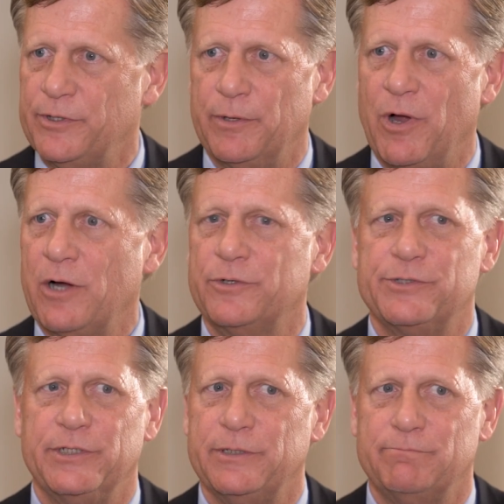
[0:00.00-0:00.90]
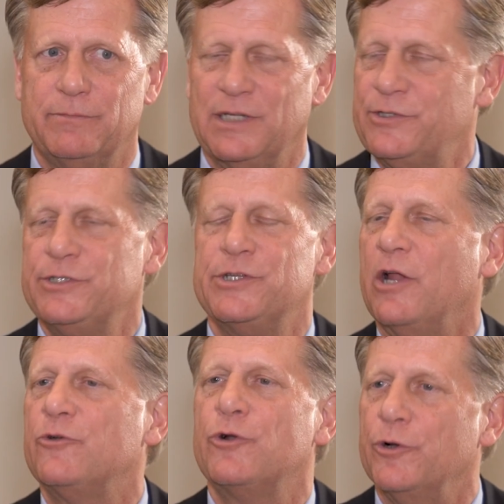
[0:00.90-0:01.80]
in democracy, that's just
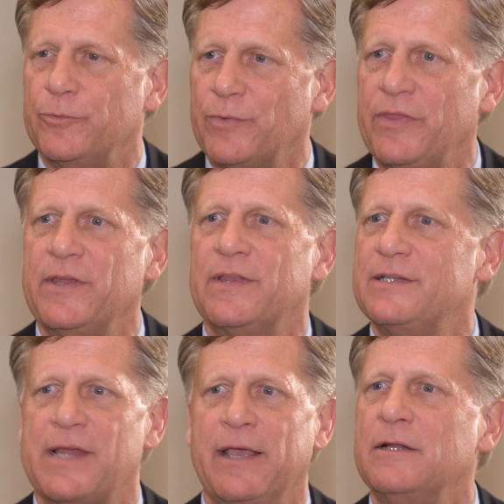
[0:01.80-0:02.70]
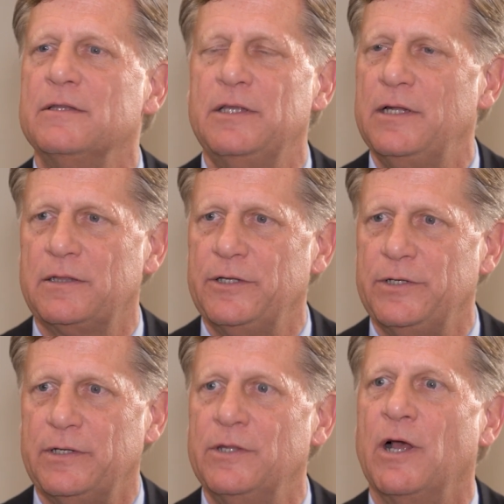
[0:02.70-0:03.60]
not true. I think that's
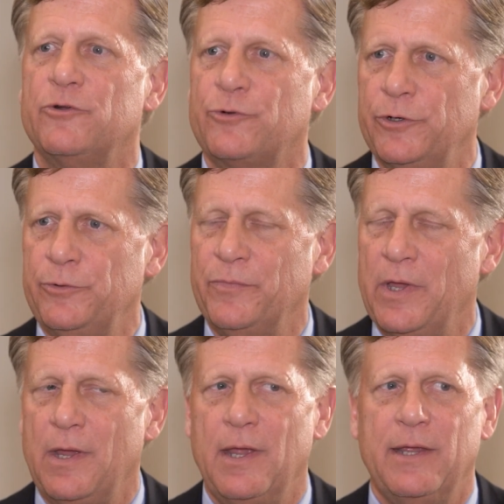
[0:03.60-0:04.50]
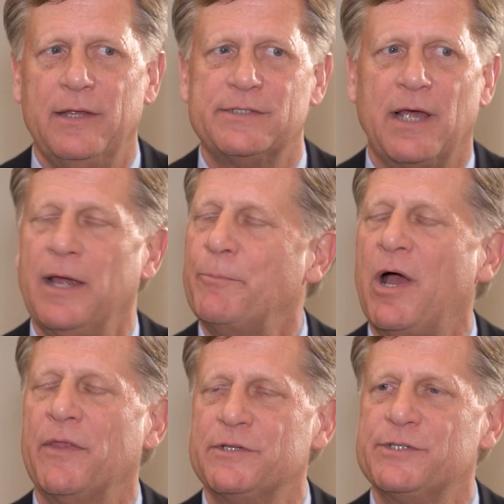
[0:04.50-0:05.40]
analytically not true. It's a
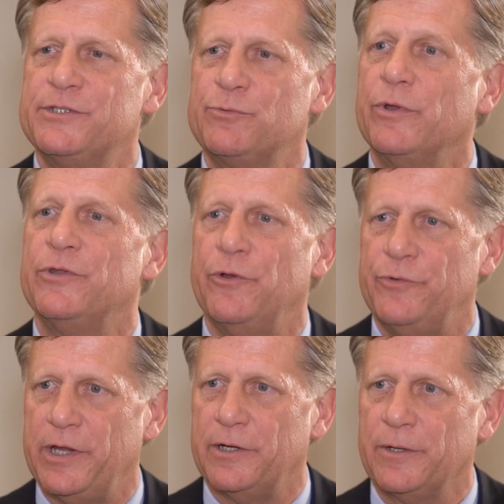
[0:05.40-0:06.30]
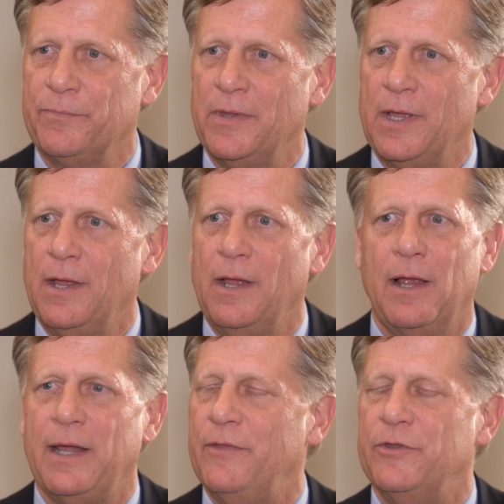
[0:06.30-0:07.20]
hypothesis with no data.
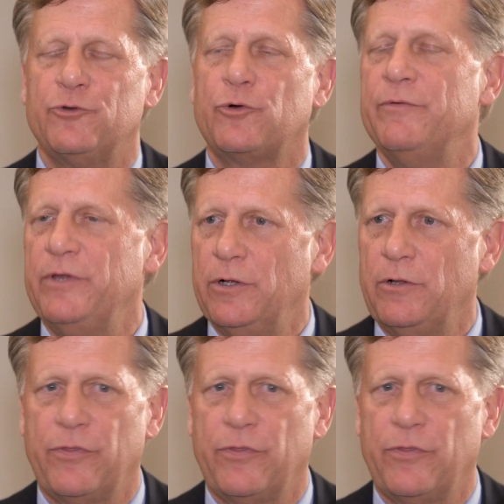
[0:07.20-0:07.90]
And the trivial